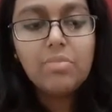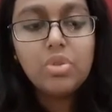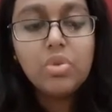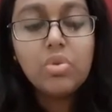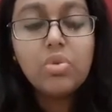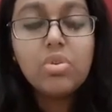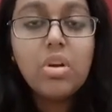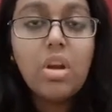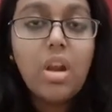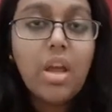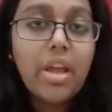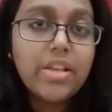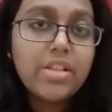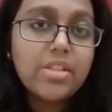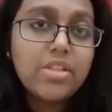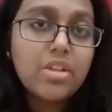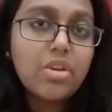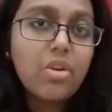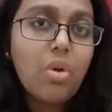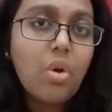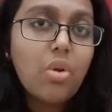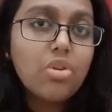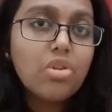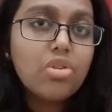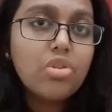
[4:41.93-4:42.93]
utilized
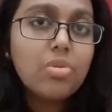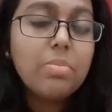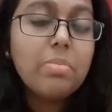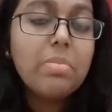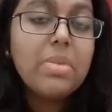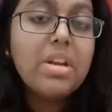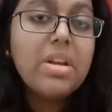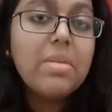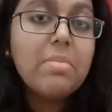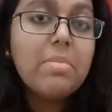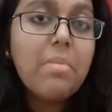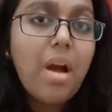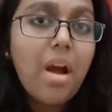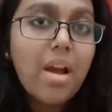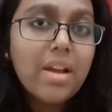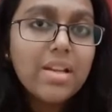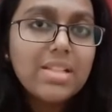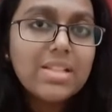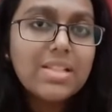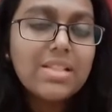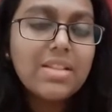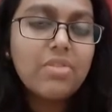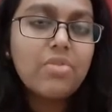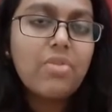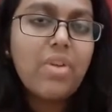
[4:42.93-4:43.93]
in order to
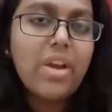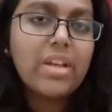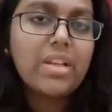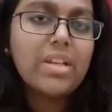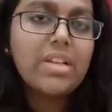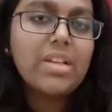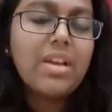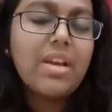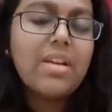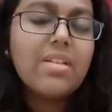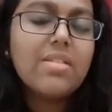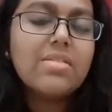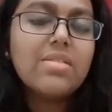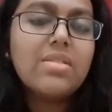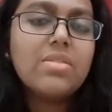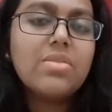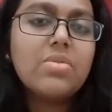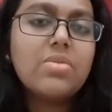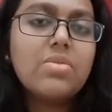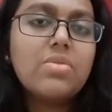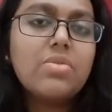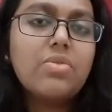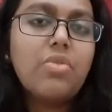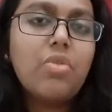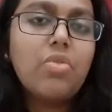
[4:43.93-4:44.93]
minimize the tracking errors as